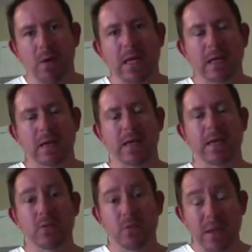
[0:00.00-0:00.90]
week
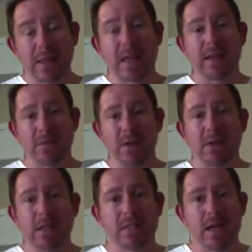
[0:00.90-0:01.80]
in doing that
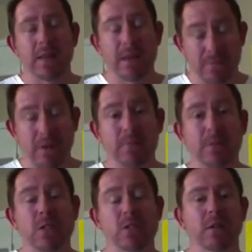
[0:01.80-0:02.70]
very
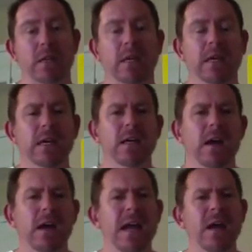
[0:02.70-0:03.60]
ministry.
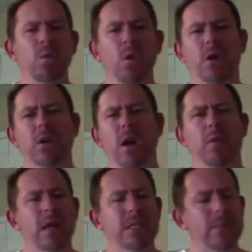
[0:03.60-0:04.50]
And I had one guy
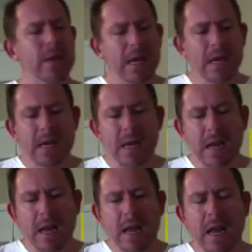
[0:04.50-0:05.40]
write to me,
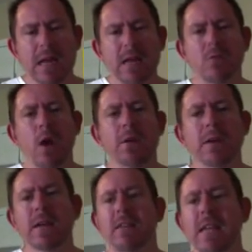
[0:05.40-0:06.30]
and he
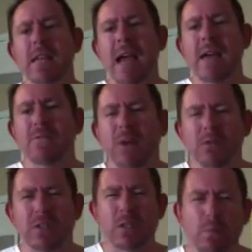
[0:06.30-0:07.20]
wrote that he had
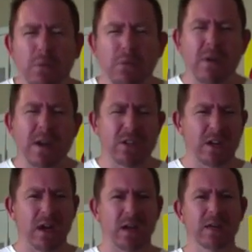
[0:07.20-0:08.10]
felt this
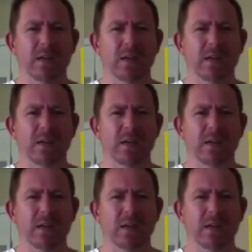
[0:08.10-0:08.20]
pressure,